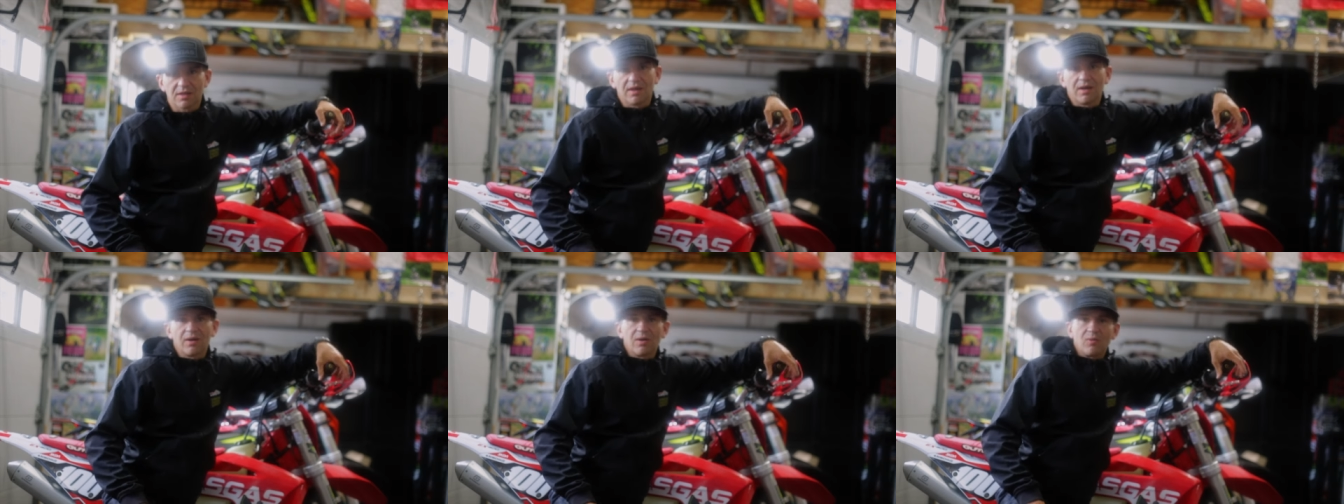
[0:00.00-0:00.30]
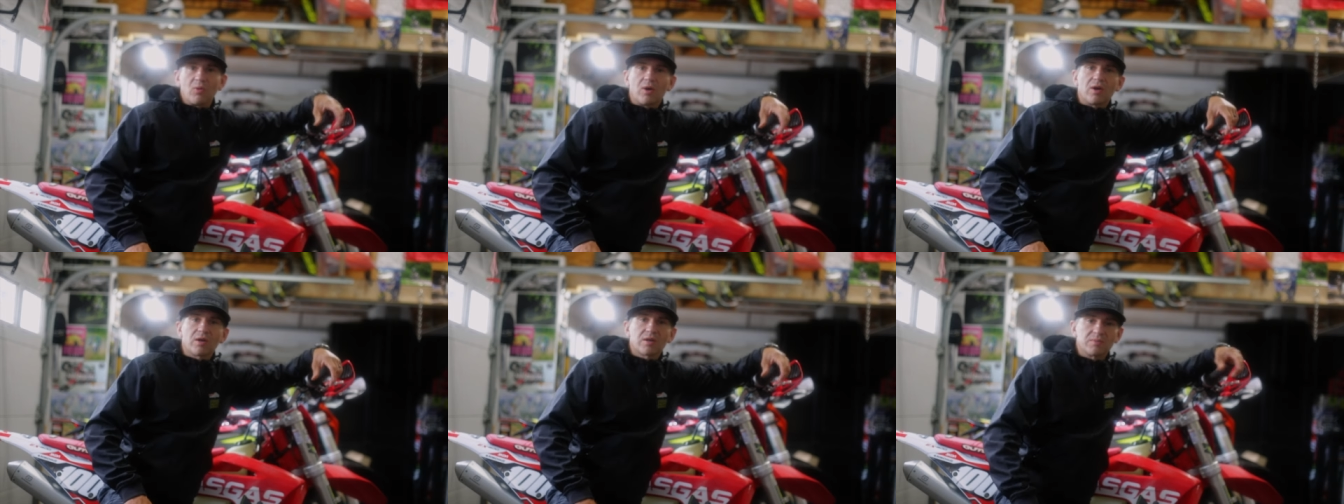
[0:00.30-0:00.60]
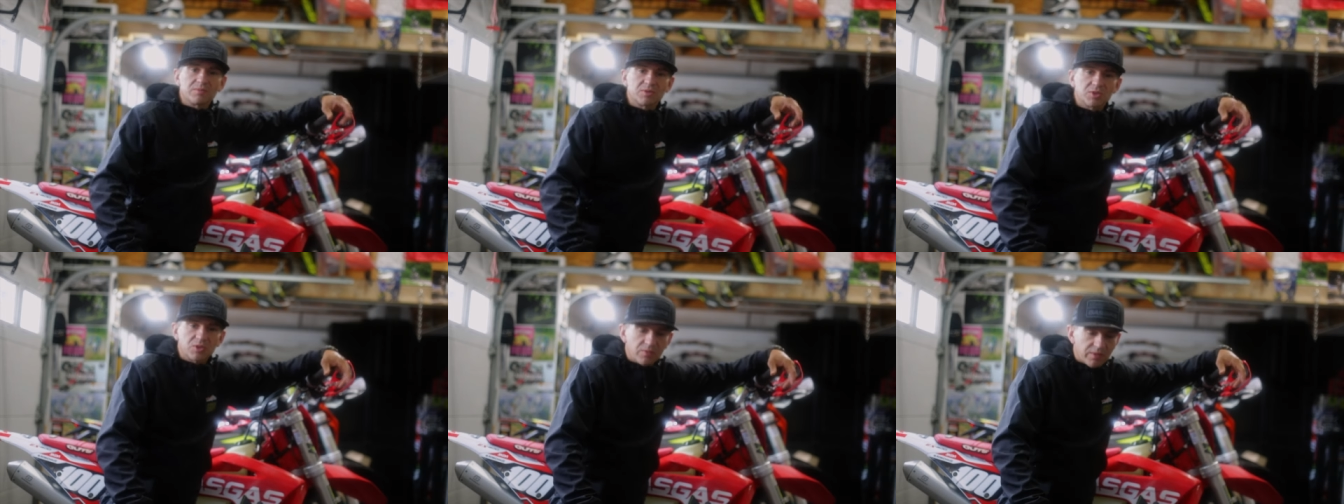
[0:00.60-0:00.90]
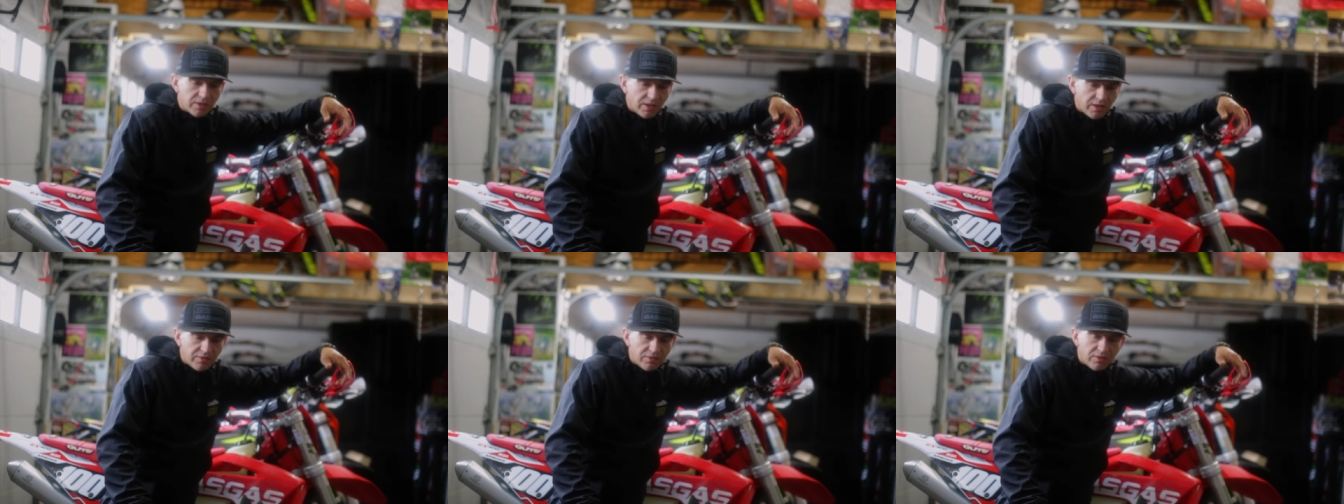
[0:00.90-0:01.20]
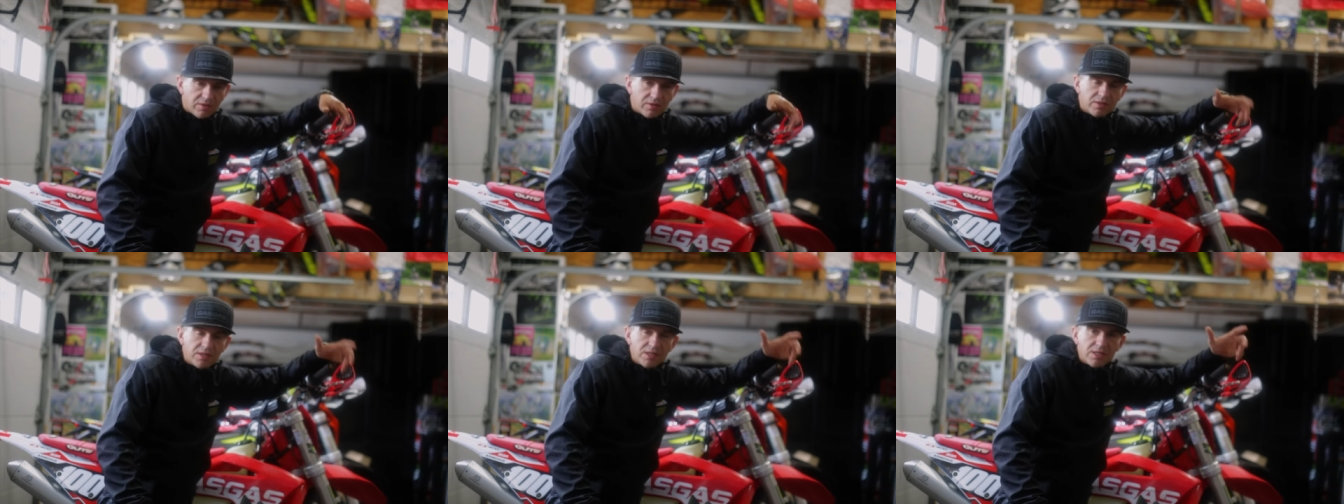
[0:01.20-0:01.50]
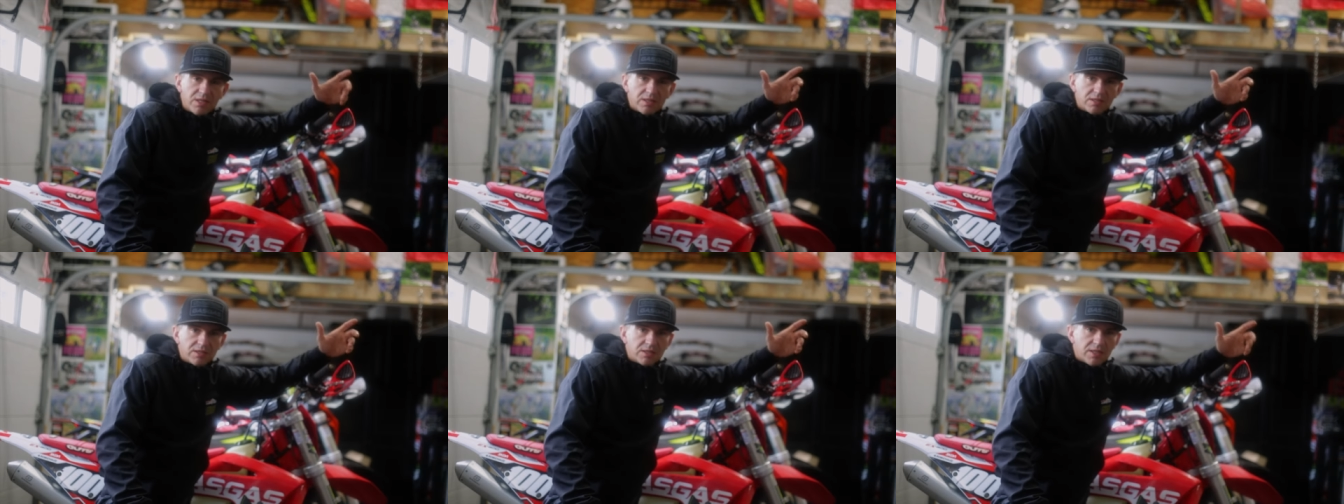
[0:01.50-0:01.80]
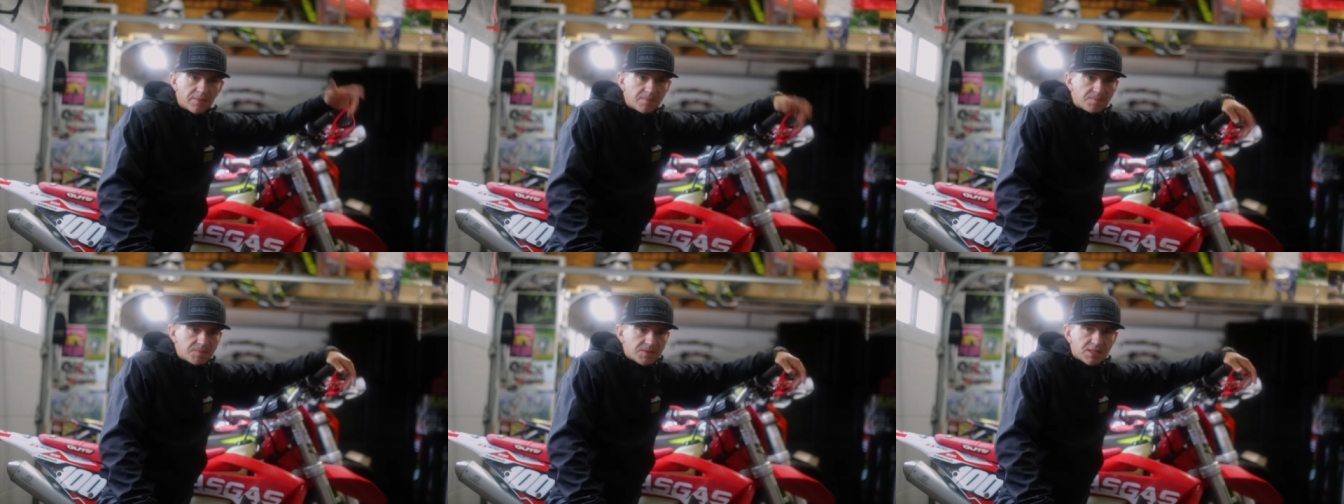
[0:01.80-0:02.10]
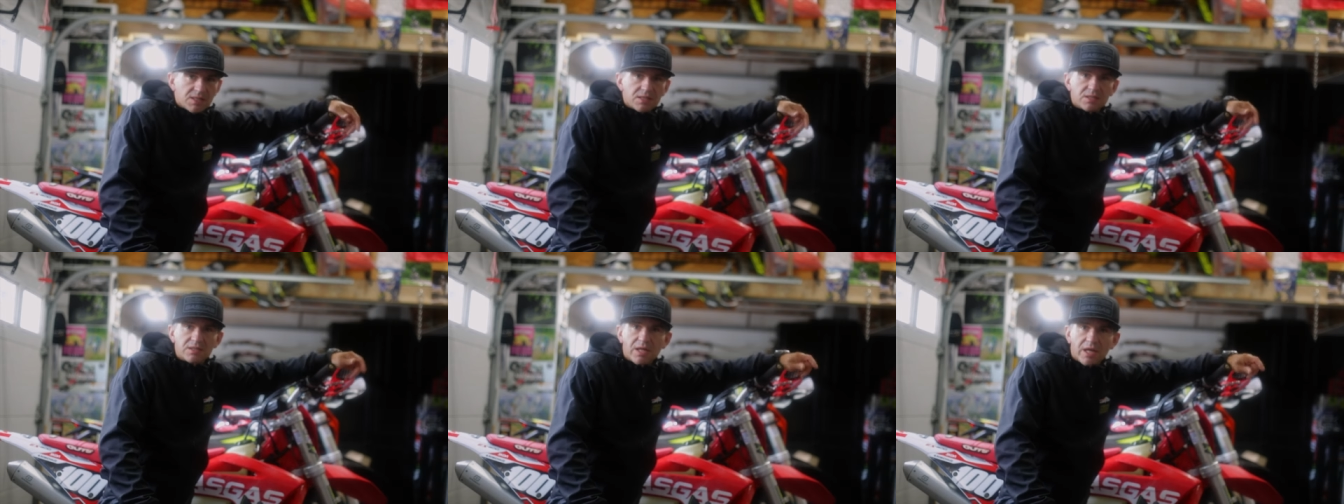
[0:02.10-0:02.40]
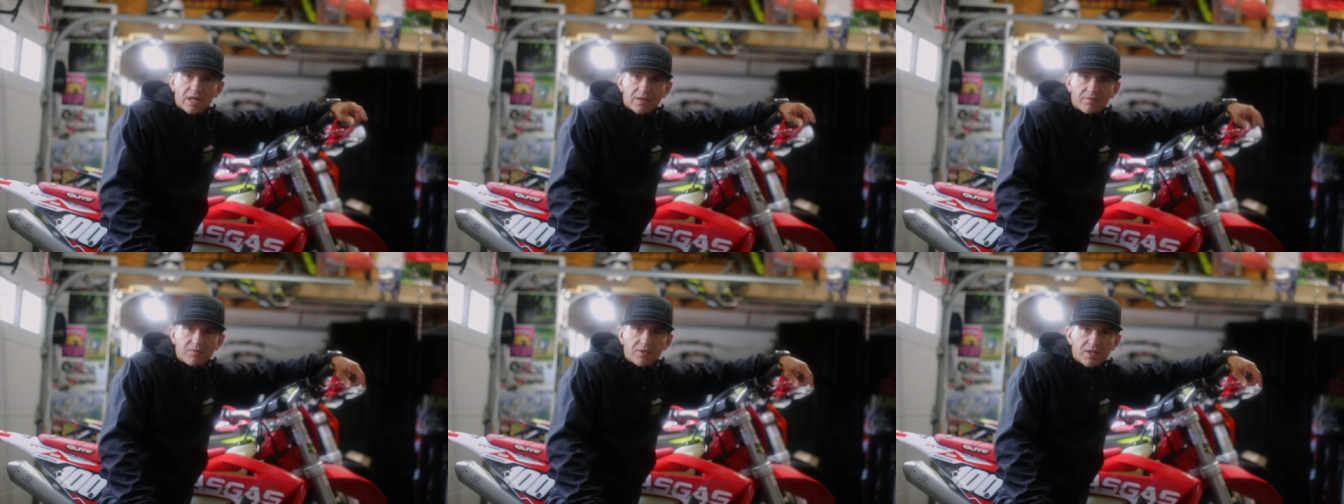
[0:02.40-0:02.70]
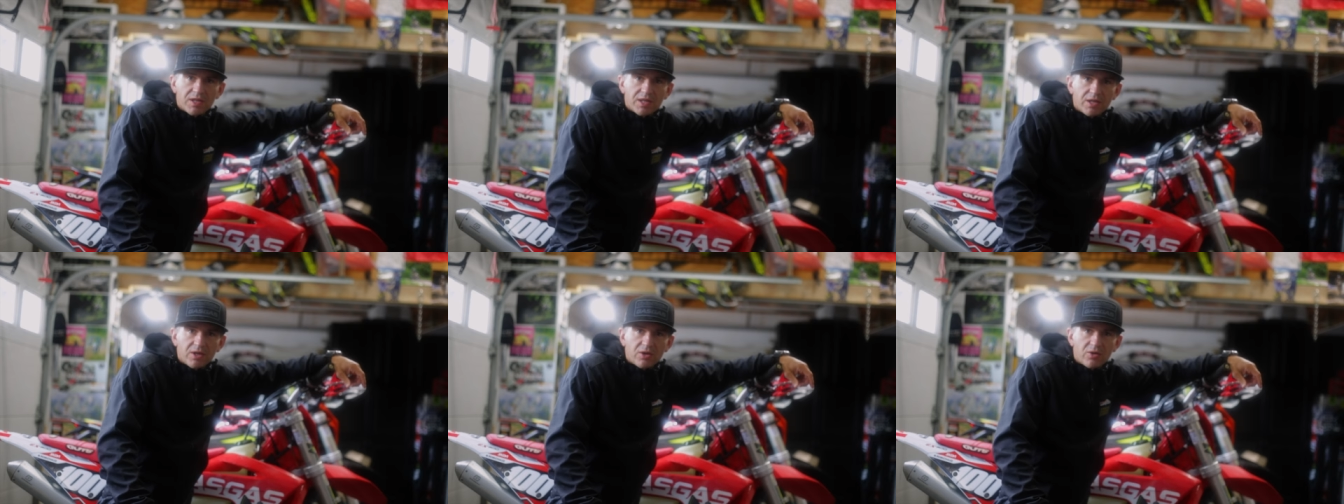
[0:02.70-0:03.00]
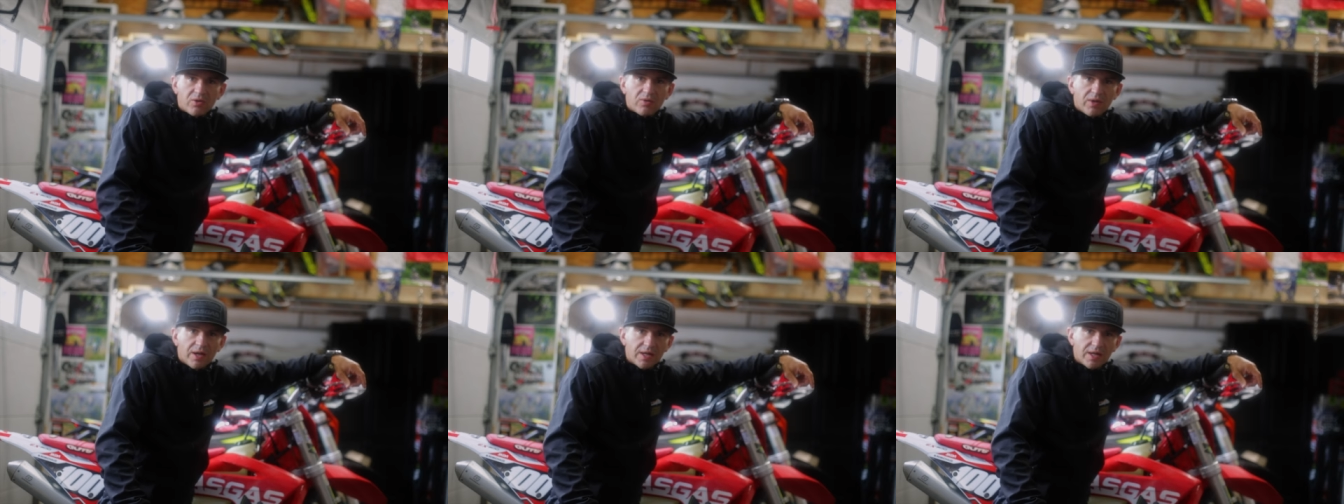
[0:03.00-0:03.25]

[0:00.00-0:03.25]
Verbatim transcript: uh, welcome to another tips and tech video.